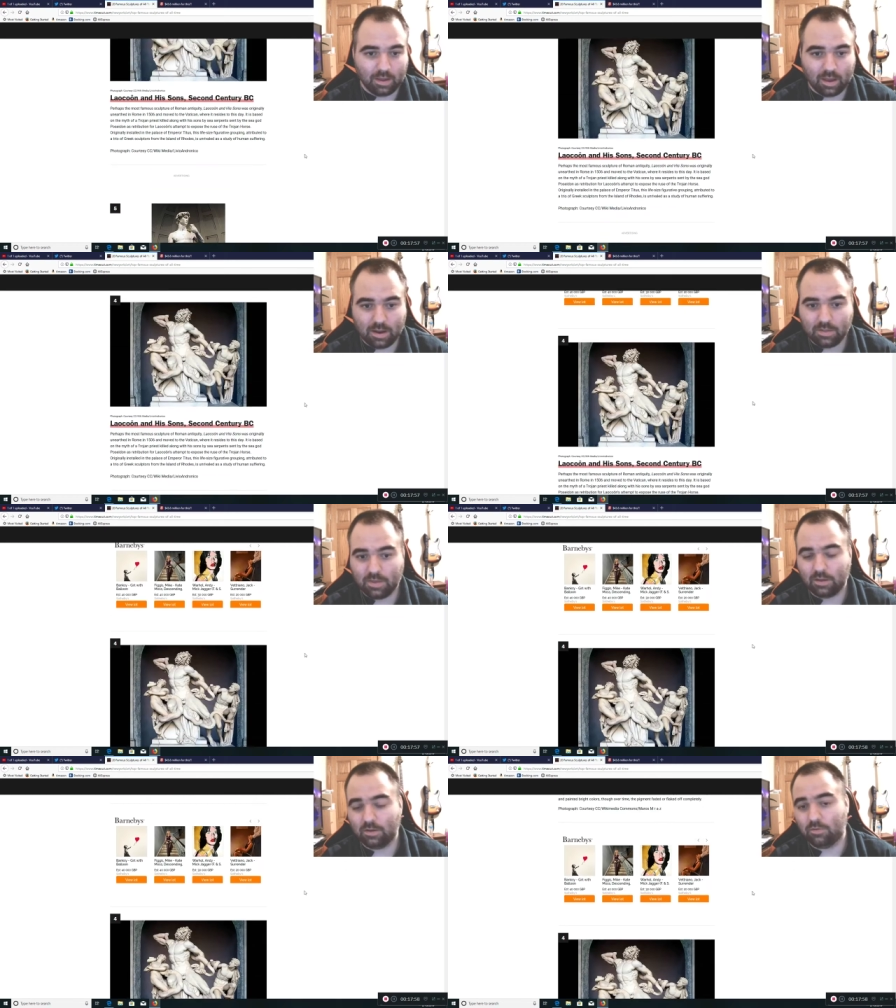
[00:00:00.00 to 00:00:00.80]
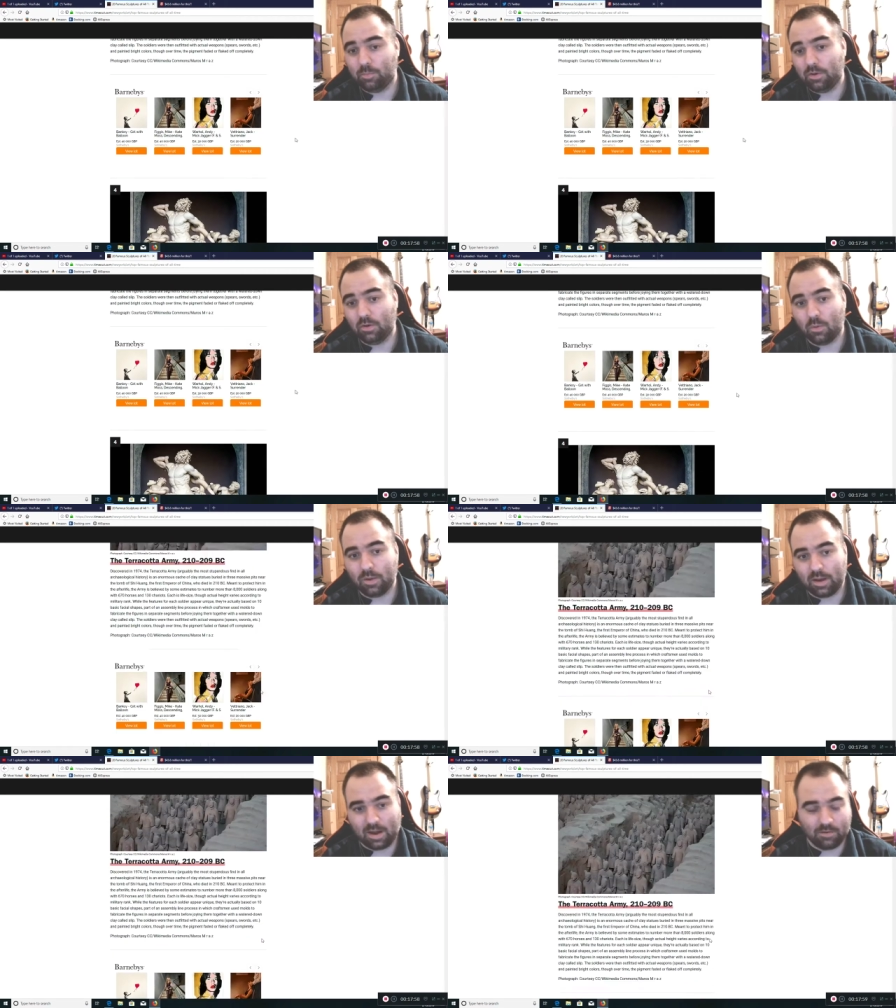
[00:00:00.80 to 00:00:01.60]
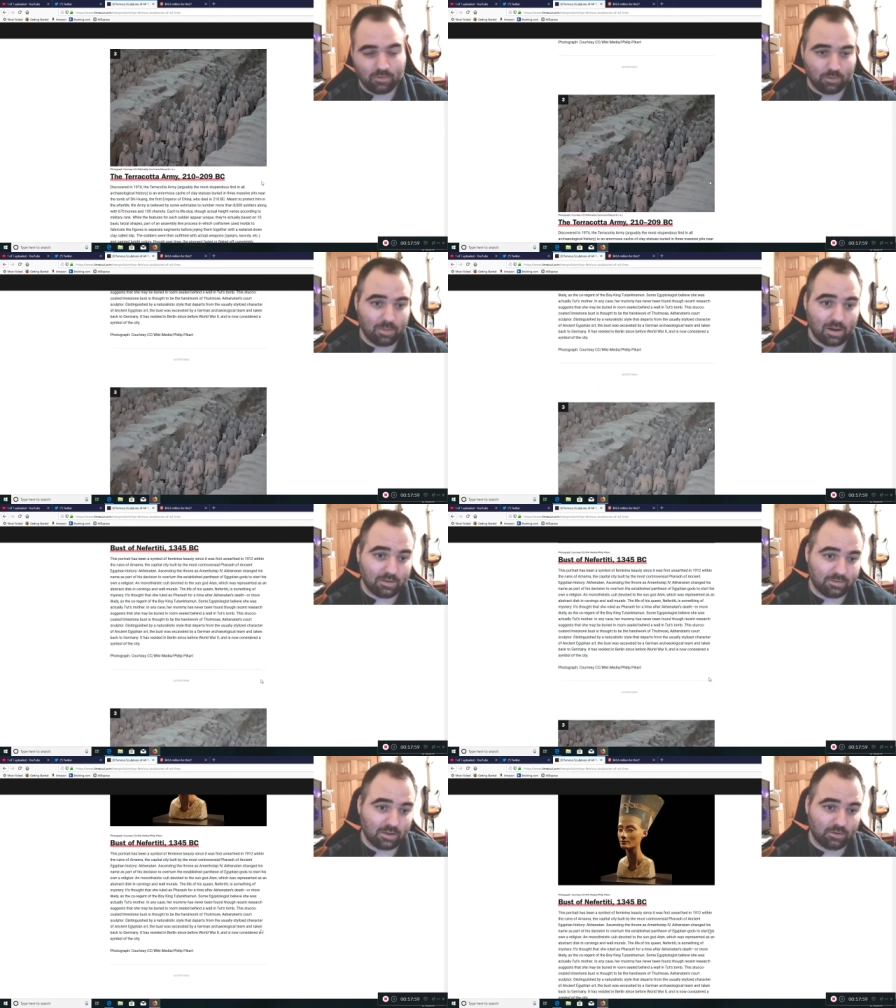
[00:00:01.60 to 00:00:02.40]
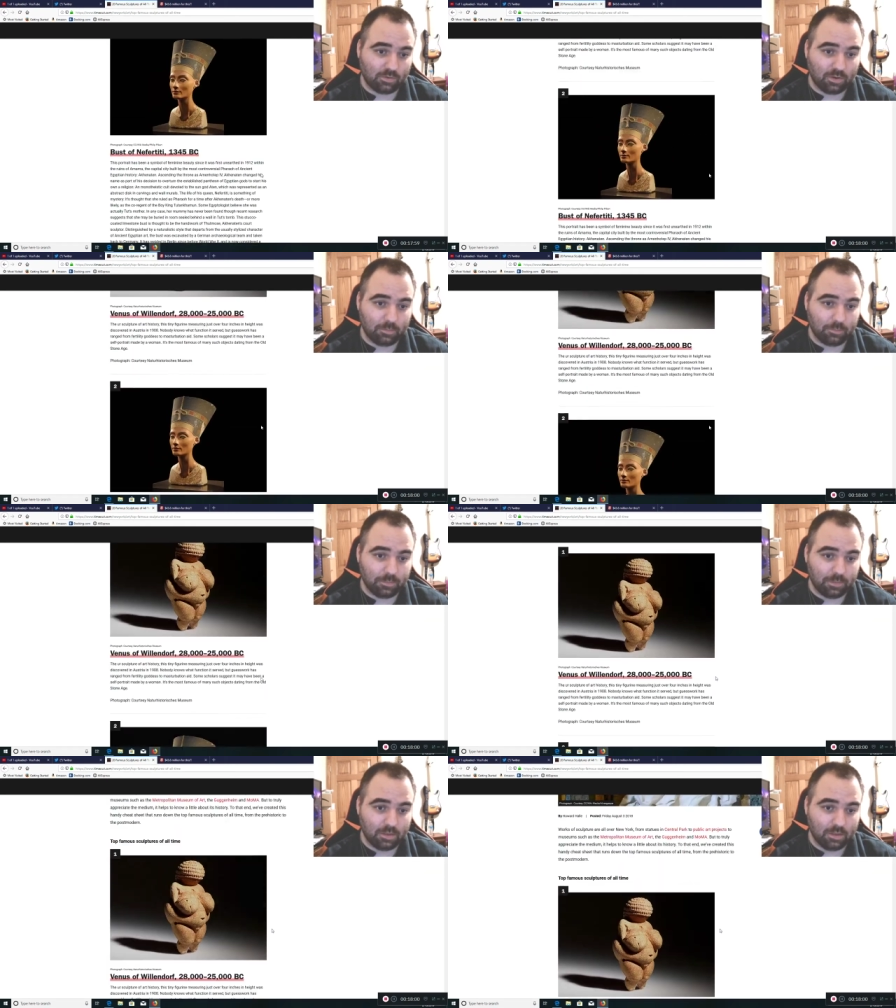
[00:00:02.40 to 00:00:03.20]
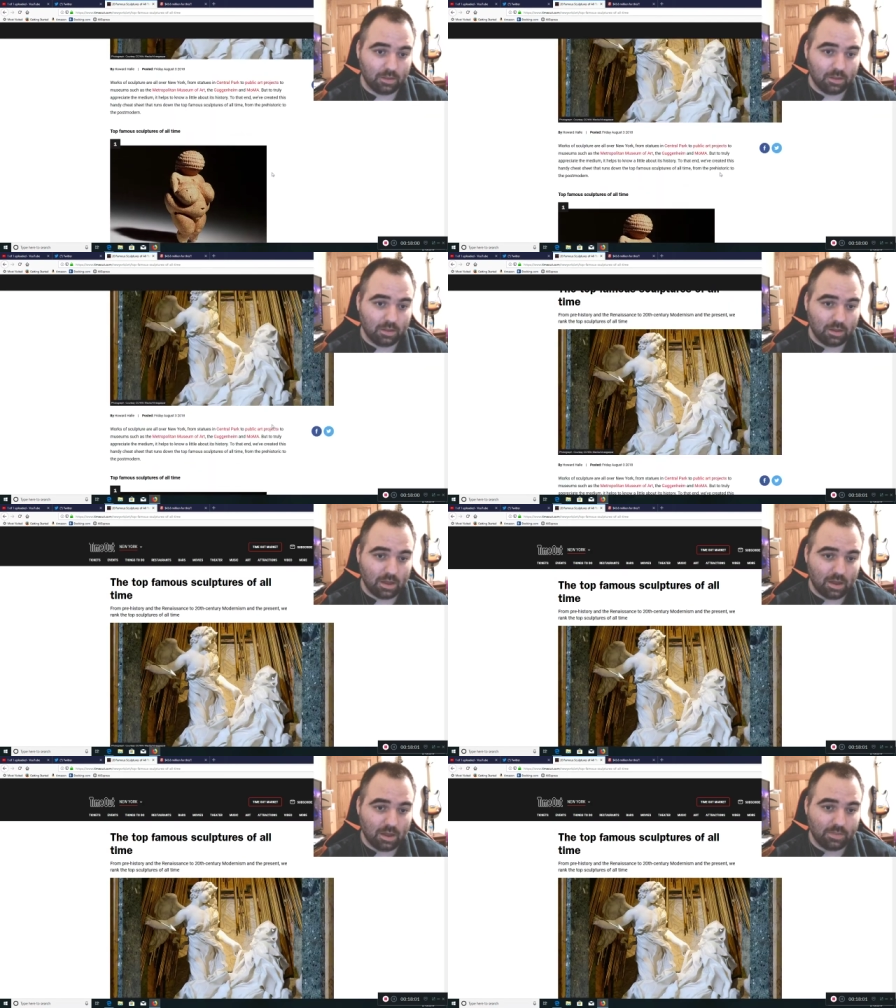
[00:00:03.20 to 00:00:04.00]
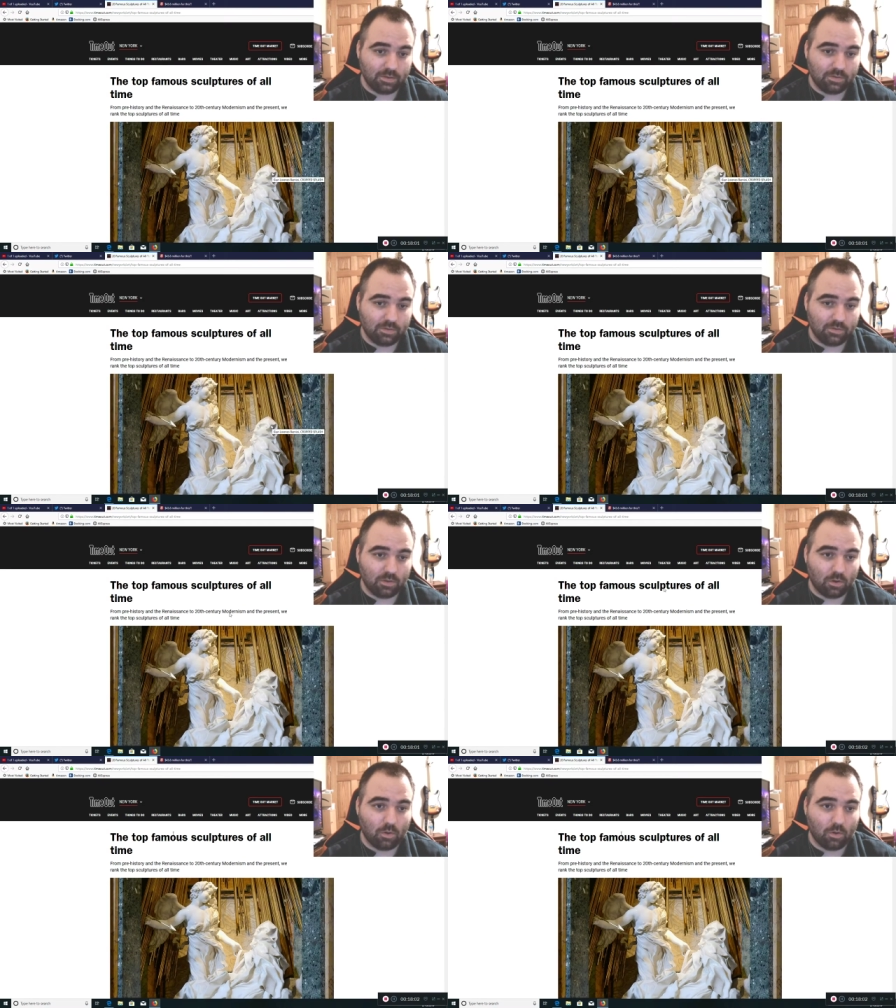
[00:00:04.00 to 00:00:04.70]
anything, and it's been going on for about a century, and this is the whole